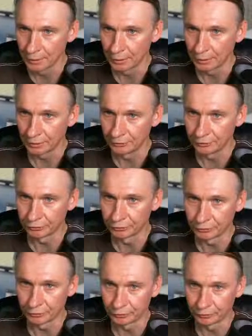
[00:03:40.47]
And here
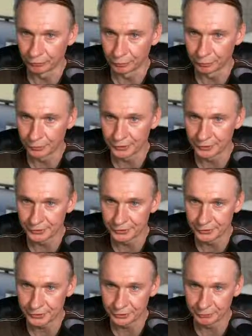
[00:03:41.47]
the operating
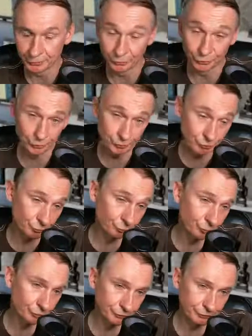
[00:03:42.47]
system that are
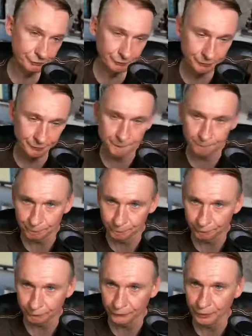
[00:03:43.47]
supported.
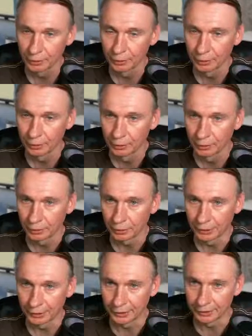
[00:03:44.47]

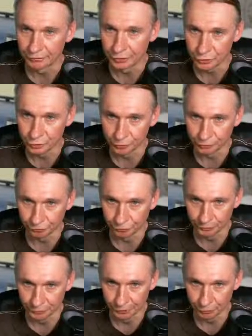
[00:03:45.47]
I have installed
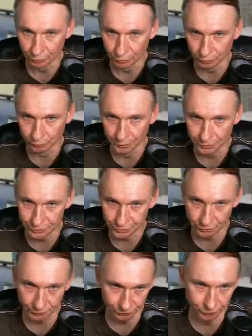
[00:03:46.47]
Friendly Core based
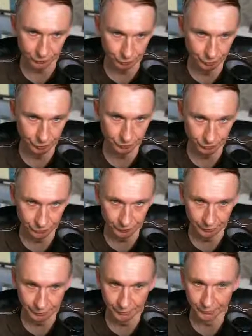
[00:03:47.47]
on Ubuntu